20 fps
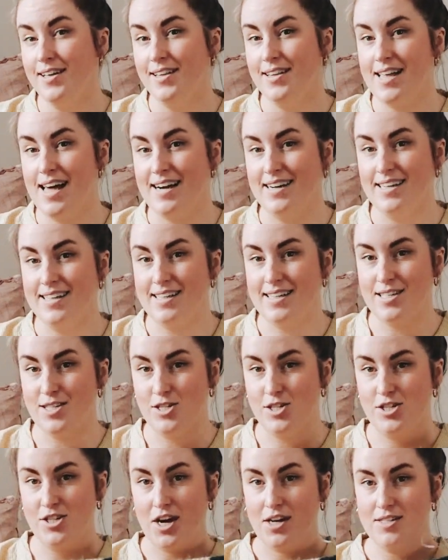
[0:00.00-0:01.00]
than it is
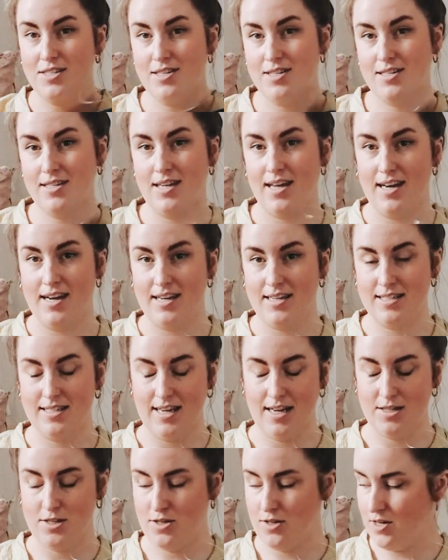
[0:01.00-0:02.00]
just an
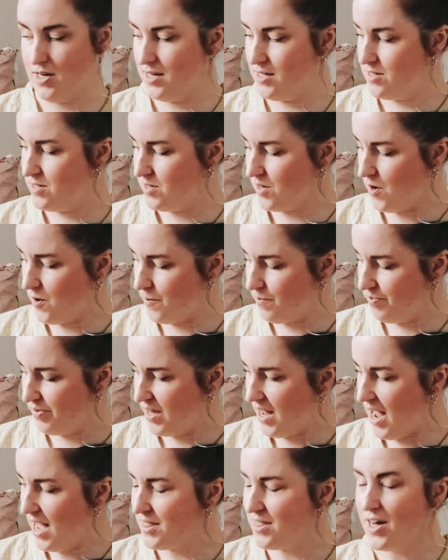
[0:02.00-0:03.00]
accessory. So
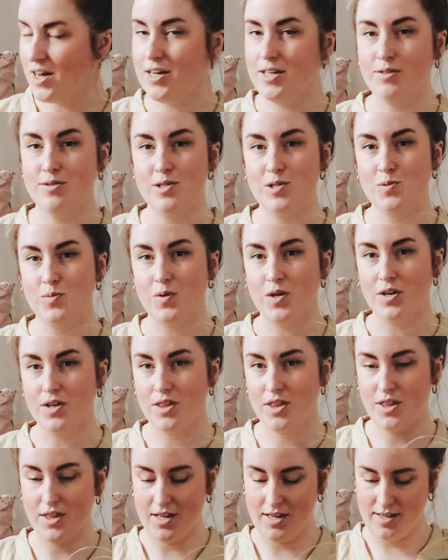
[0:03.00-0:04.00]
I thought it was
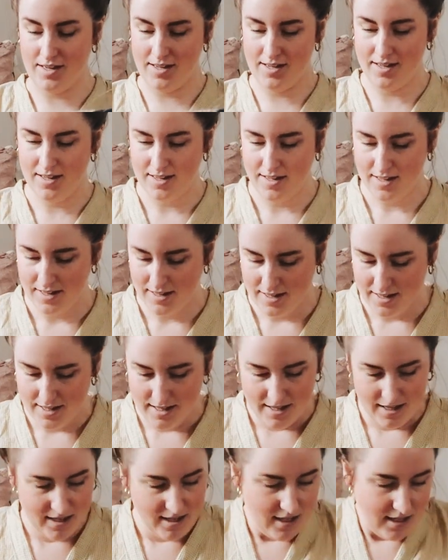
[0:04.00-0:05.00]
worth the
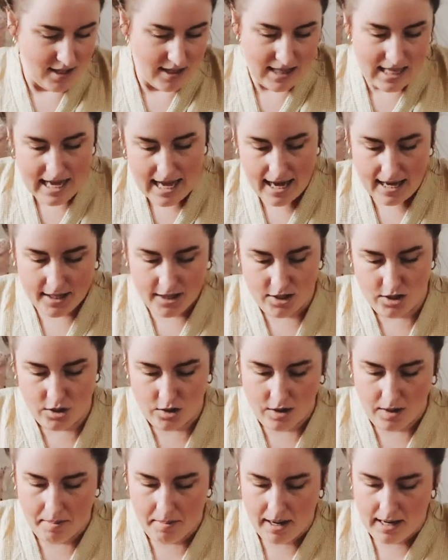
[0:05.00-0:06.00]

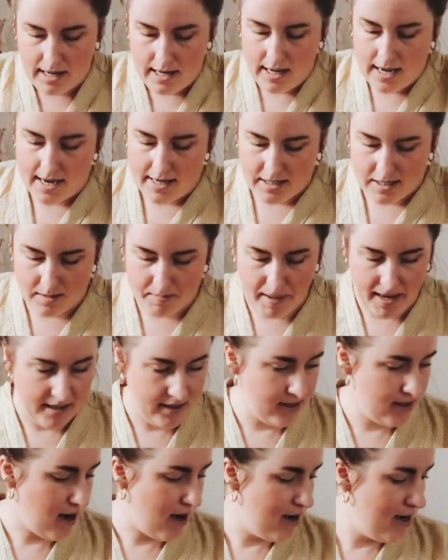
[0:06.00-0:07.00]
extra money I
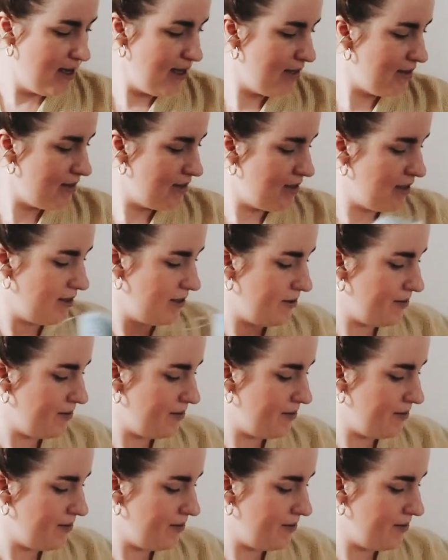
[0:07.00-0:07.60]
spent on it.